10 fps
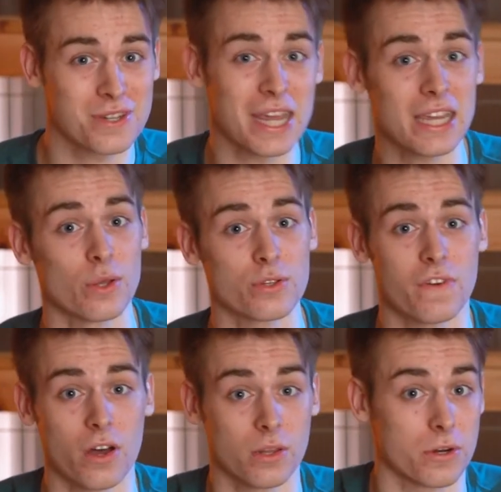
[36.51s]
taking those
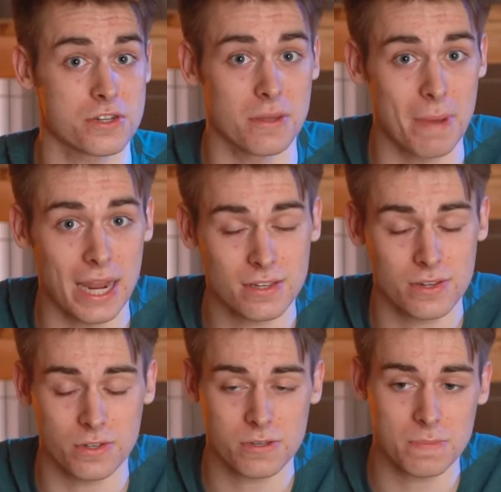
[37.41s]
followers to the bank,
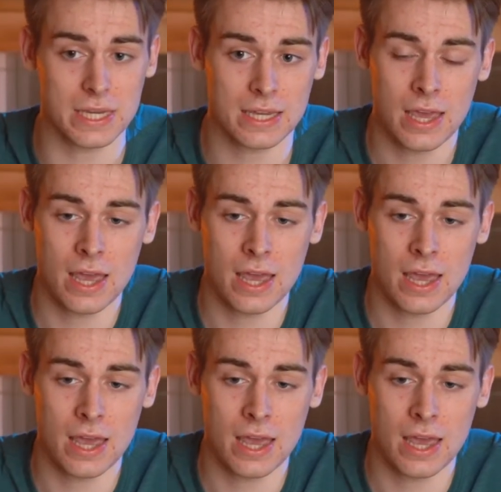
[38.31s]
so to speak.